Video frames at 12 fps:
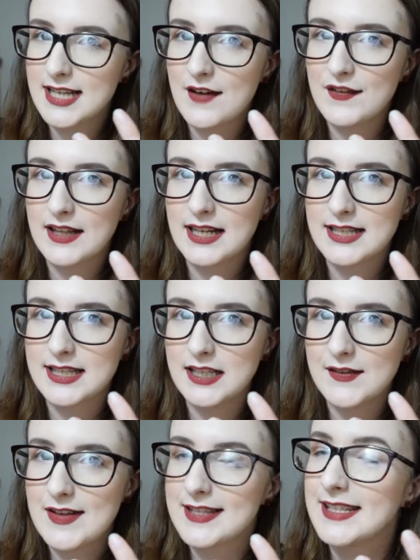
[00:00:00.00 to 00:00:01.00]
I feel like
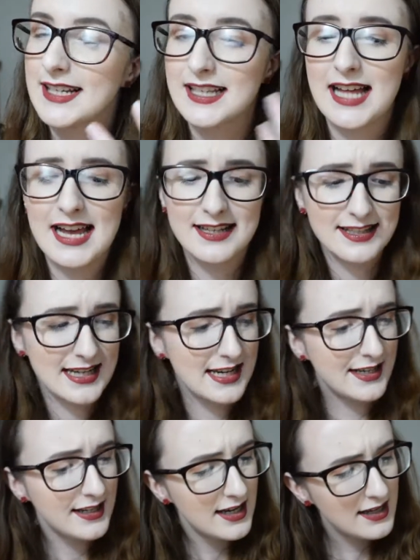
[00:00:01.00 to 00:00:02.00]
silver's
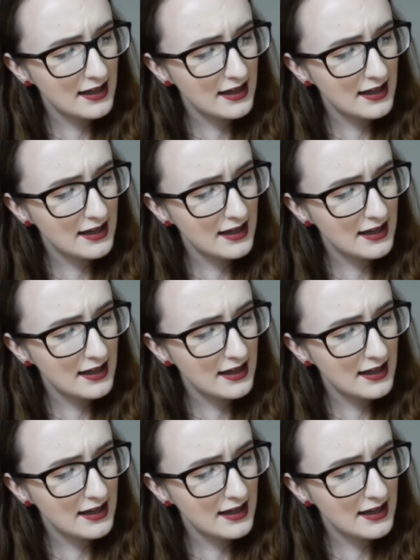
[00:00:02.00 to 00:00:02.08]
neglected.